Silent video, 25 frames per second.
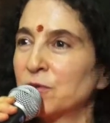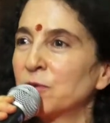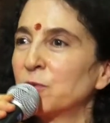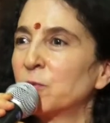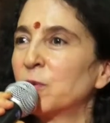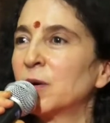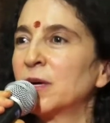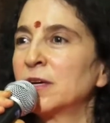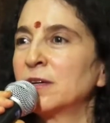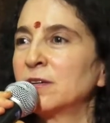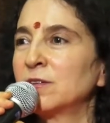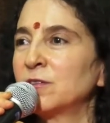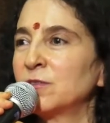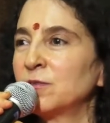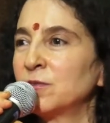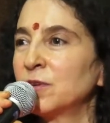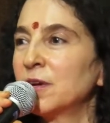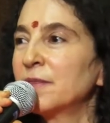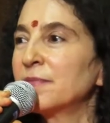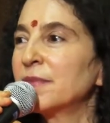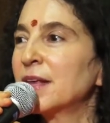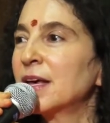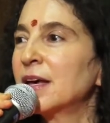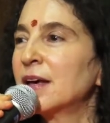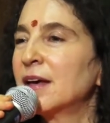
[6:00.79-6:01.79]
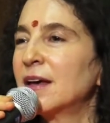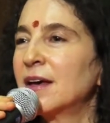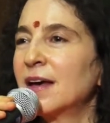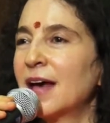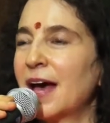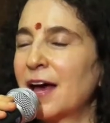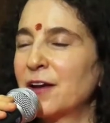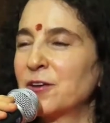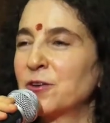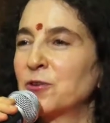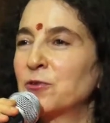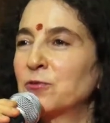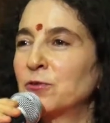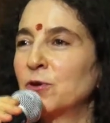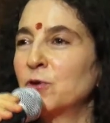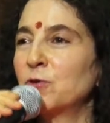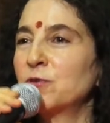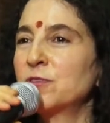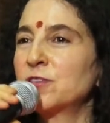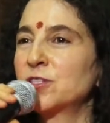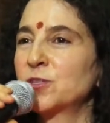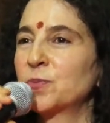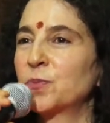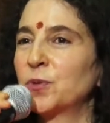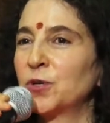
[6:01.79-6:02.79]
The one who had a
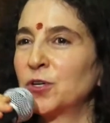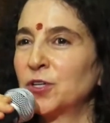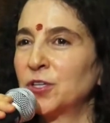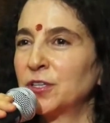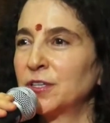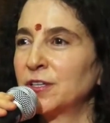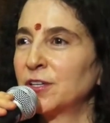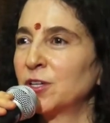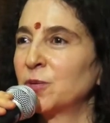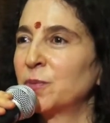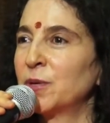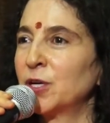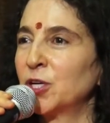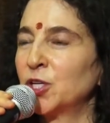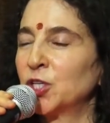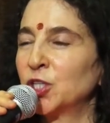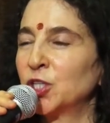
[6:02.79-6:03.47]
growth spurt a little bit